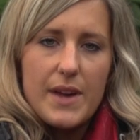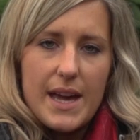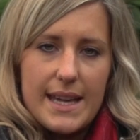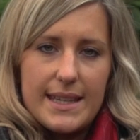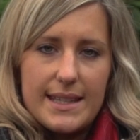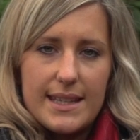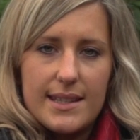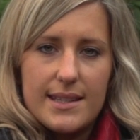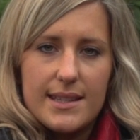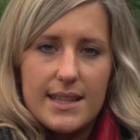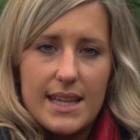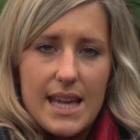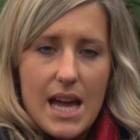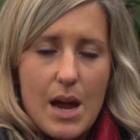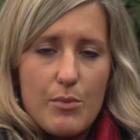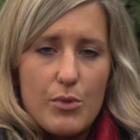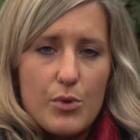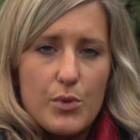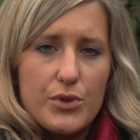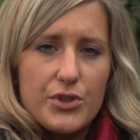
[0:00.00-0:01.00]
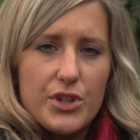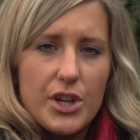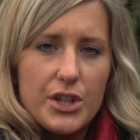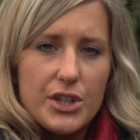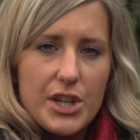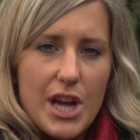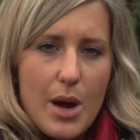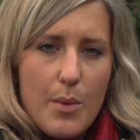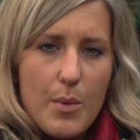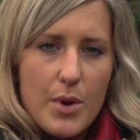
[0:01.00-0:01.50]
cases, the camera will
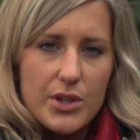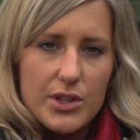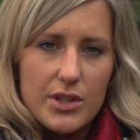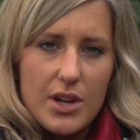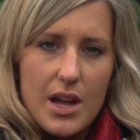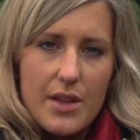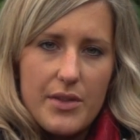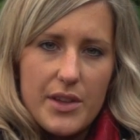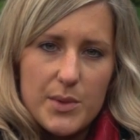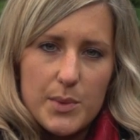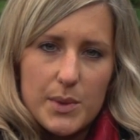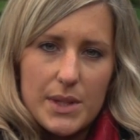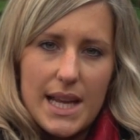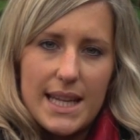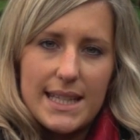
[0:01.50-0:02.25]
judge how much light this would